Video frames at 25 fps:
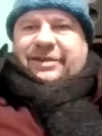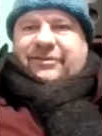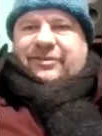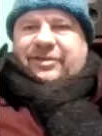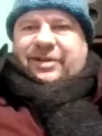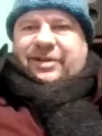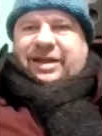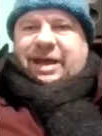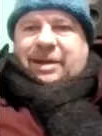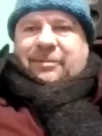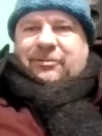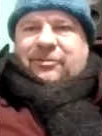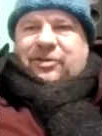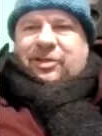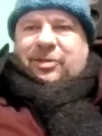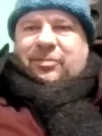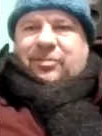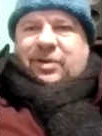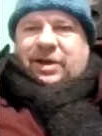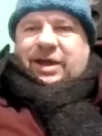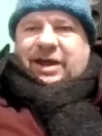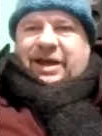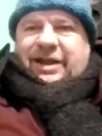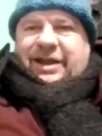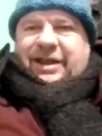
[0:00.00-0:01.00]
haven't come to the
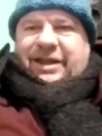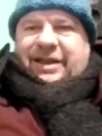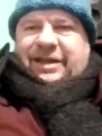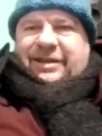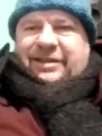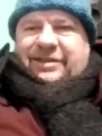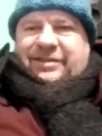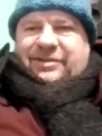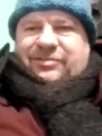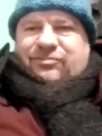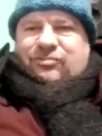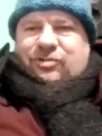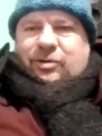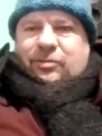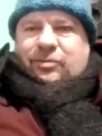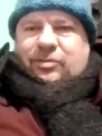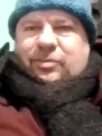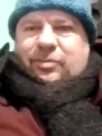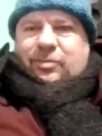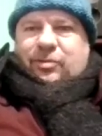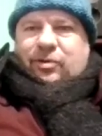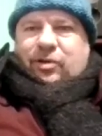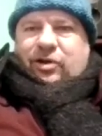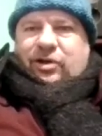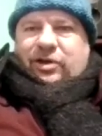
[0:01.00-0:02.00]
party and
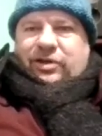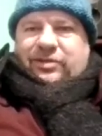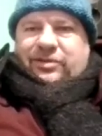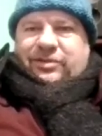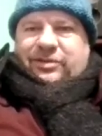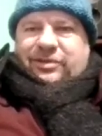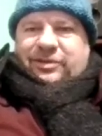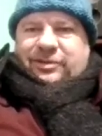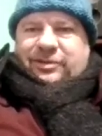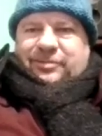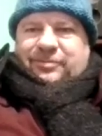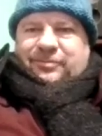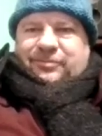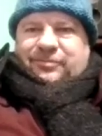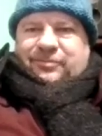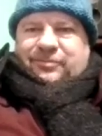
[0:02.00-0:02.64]
dropped the price?